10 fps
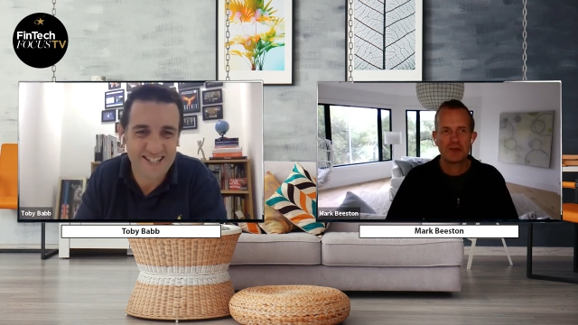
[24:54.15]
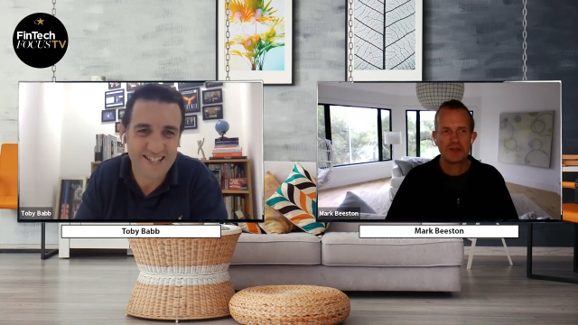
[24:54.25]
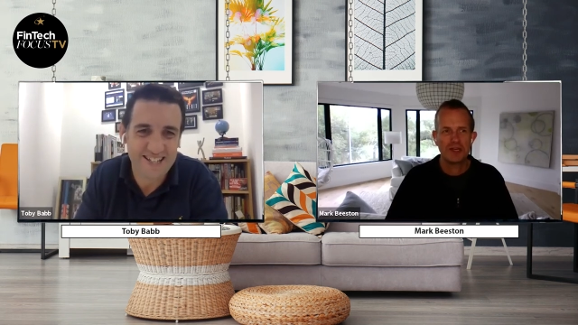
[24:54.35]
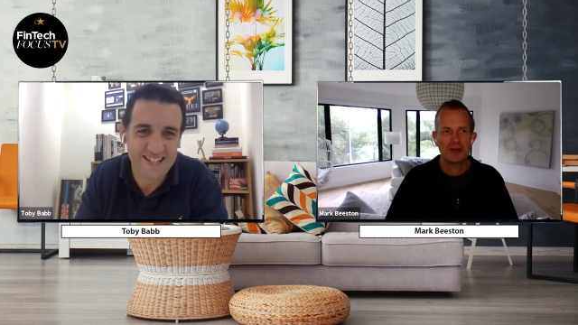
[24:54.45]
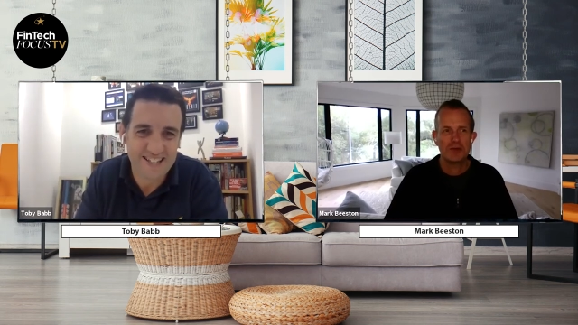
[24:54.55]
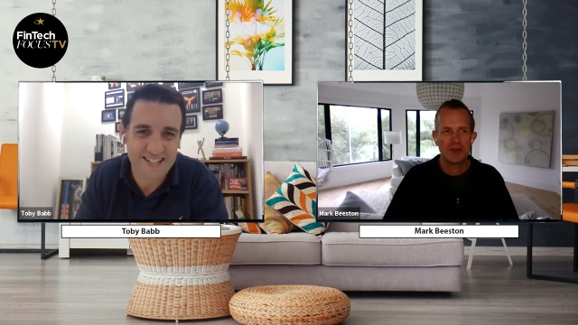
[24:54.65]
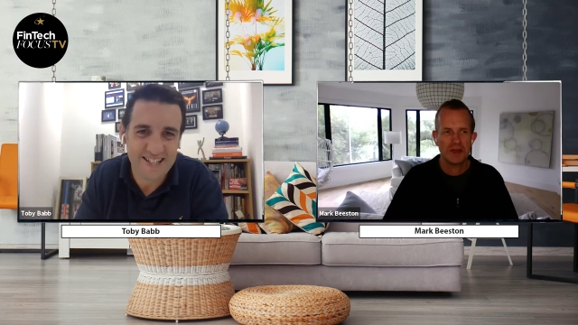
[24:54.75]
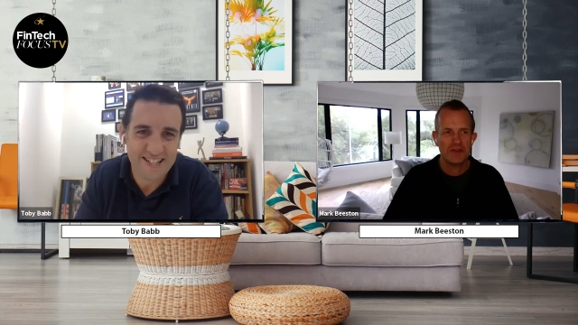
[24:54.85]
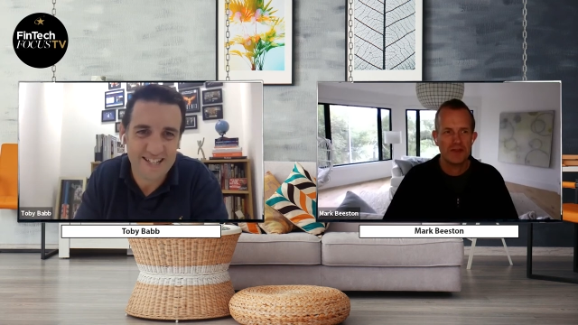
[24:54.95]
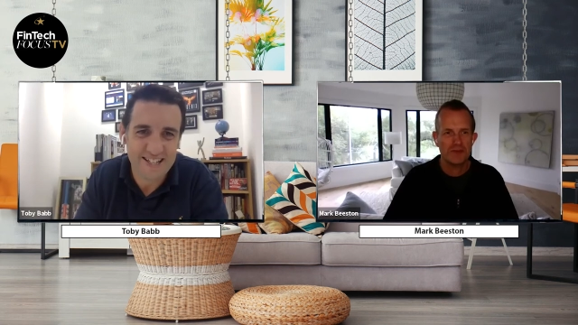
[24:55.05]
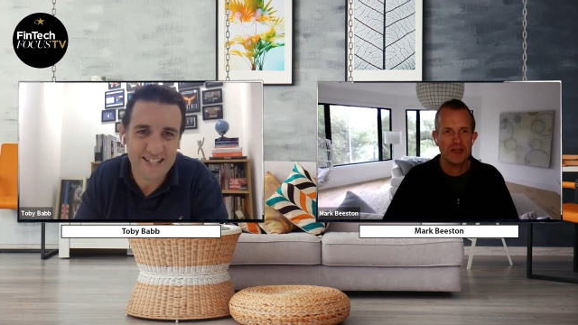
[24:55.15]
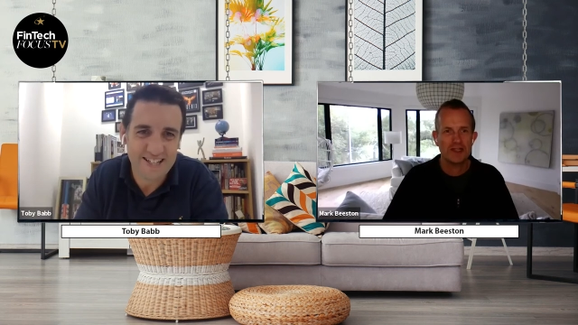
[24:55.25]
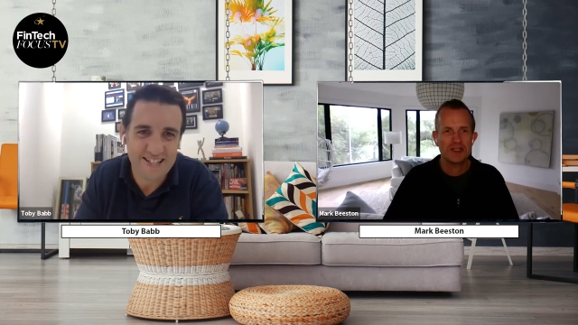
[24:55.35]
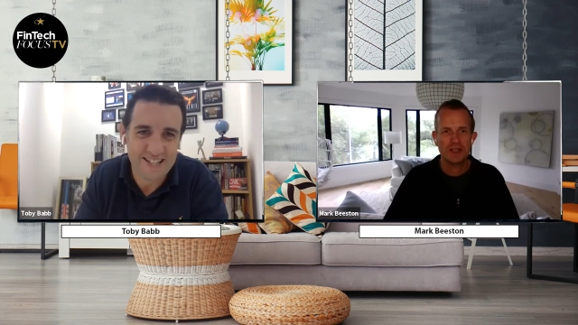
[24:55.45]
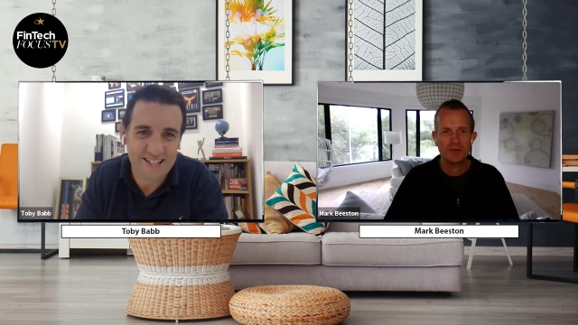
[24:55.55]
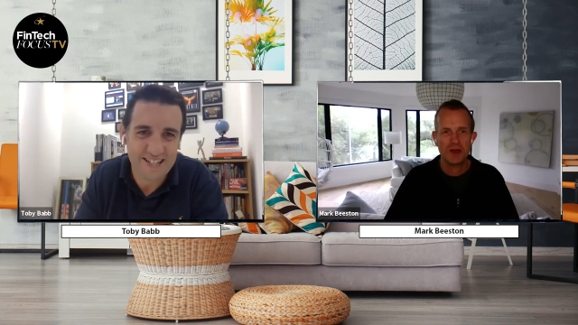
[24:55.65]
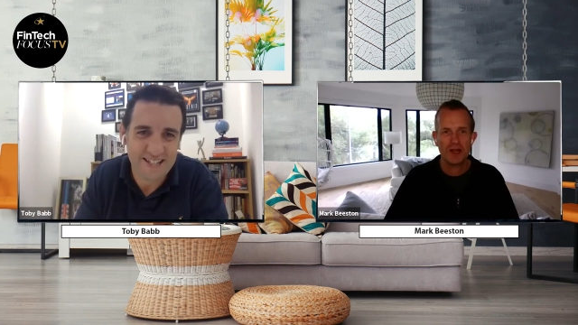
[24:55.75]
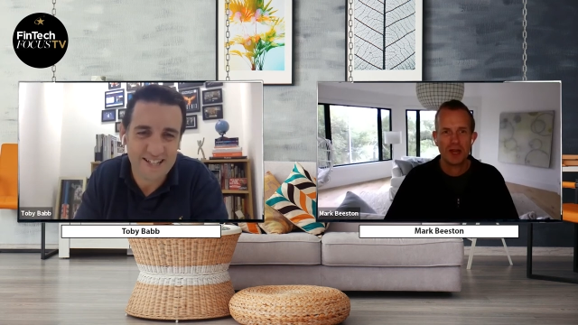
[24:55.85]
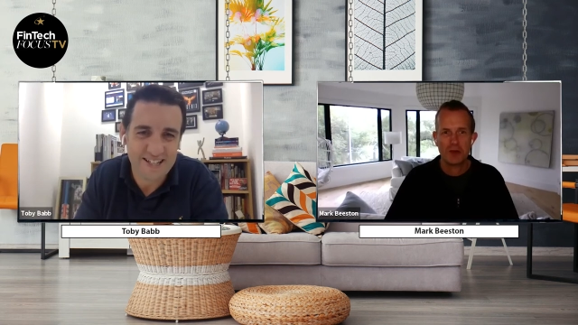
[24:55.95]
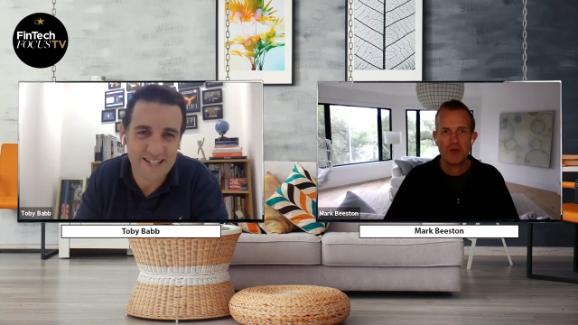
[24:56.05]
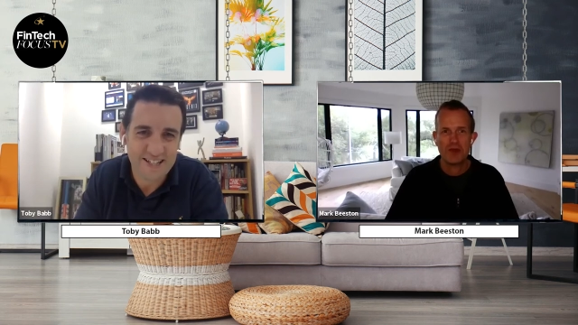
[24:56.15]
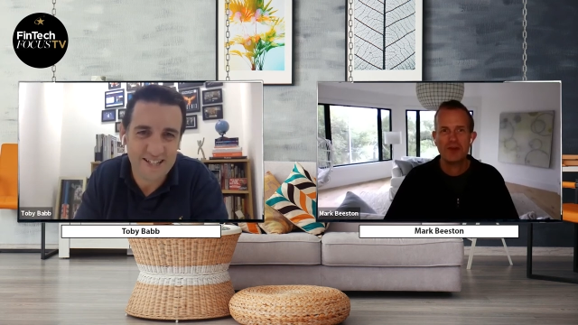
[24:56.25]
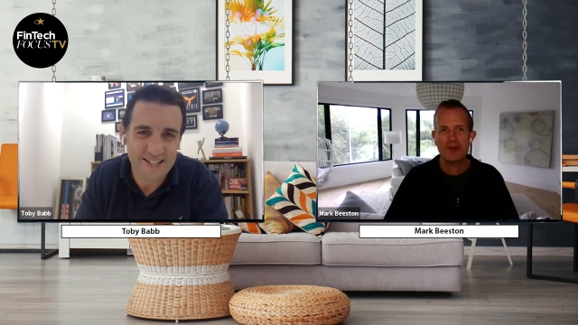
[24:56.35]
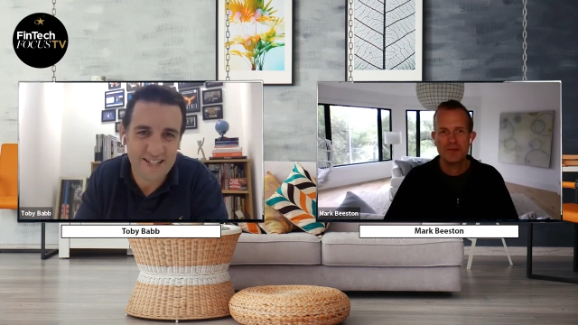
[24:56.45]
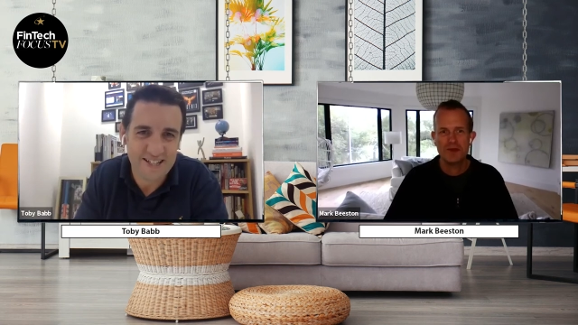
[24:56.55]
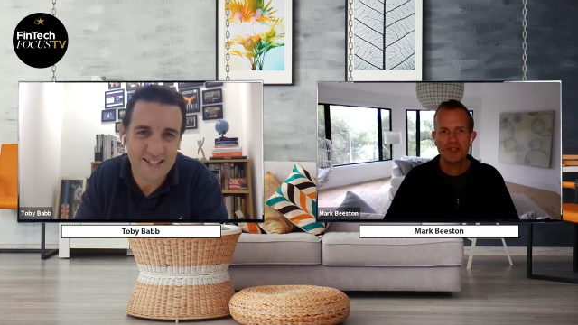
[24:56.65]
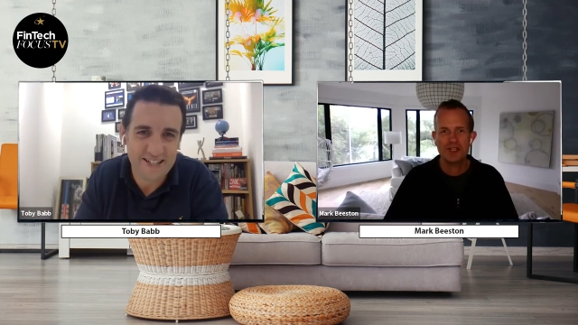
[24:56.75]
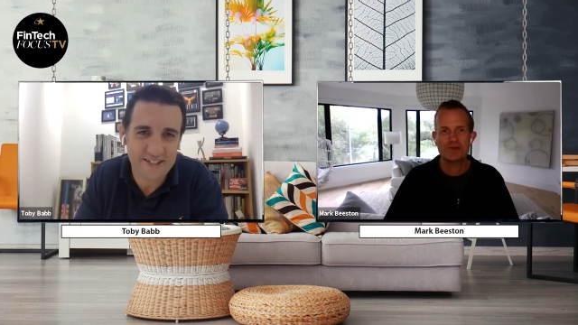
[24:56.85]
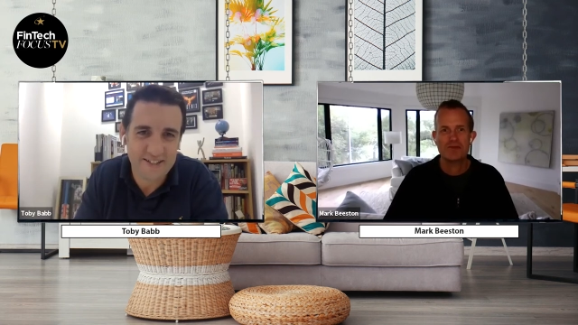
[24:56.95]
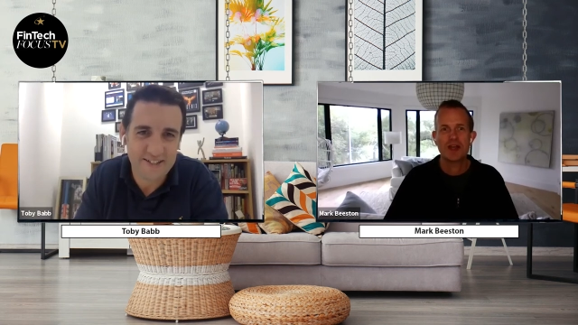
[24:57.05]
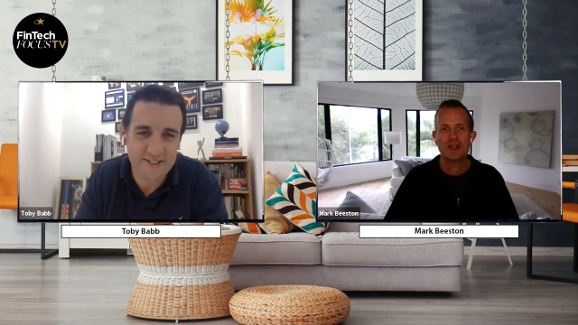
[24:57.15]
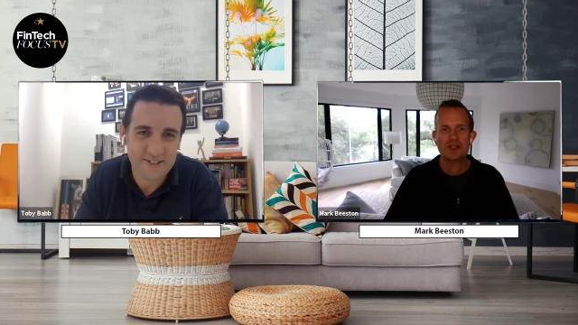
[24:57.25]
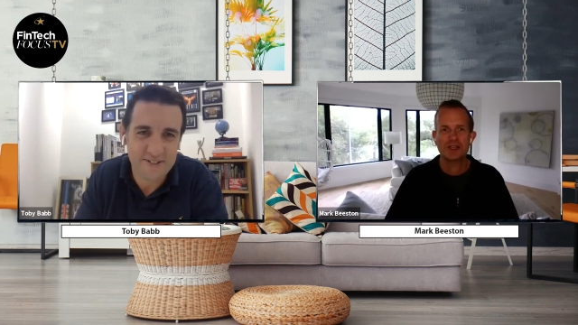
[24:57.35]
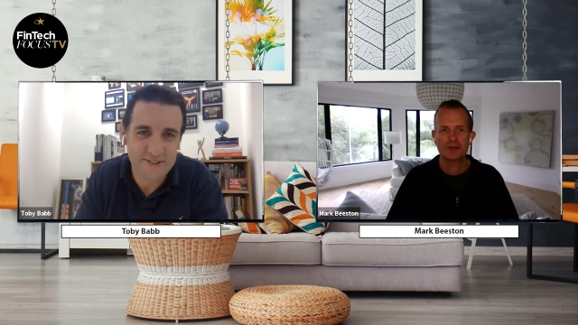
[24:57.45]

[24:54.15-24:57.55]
Speaker 1: let's start with a little bit of humility right like we're an emerging